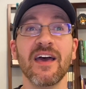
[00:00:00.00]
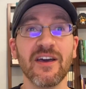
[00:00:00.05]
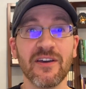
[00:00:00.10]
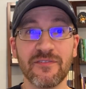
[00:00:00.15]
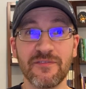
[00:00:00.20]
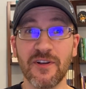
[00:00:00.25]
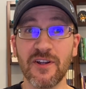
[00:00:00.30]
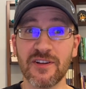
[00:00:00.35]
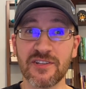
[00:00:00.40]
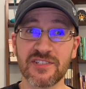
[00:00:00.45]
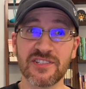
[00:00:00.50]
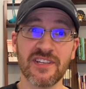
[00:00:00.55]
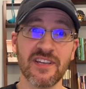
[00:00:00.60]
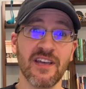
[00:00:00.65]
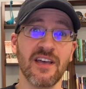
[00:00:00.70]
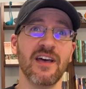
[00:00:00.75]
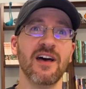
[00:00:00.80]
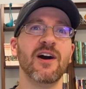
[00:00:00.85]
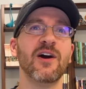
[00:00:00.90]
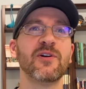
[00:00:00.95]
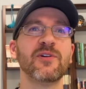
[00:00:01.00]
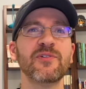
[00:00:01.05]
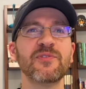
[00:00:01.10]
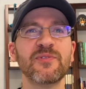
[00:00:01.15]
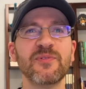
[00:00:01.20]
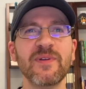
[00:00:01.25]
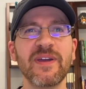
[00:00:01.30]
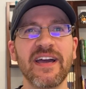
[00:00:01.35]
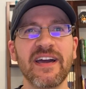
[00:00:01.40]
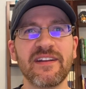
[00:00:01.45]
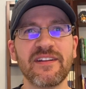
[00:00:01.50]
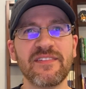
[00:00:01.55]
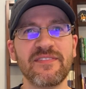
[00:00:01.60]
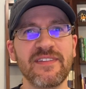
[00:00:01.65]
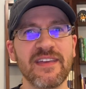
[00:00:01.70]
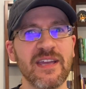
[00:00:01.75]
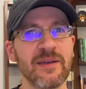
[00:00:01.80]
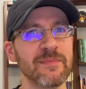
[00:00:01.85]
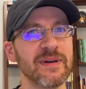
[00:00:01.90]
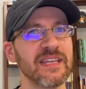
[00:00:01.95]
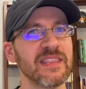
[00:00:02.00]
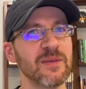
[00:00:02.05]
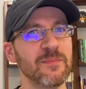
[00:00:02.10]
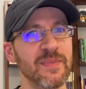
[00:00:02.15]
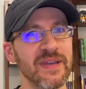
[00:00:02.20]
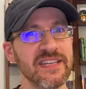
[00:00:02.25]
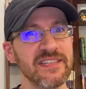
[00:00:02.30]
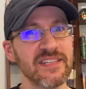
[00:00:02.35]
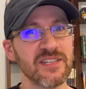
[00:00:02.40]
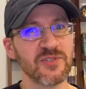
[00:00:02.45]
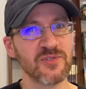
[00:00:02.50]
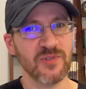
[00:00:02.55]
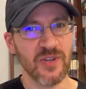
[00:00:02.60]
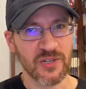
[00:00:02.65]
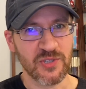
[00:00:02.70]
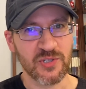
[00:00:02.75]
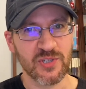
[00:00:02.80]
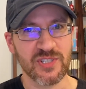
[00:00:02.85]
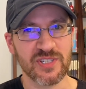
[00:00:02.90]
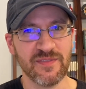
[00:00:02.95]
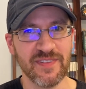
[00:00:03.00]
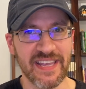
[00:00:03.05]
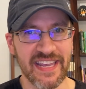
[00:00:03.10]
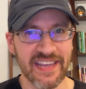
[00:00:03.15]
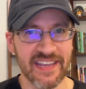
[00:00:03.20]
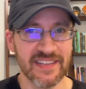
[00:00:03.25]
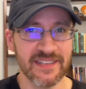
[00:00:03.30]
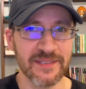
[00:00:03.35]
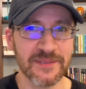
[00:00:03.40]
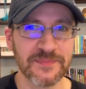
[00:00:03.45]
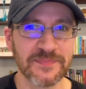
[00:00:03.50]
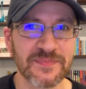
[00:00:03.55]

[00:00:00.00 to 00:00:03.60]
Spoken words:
First, I'll go through how to think about the basic structures of a hand.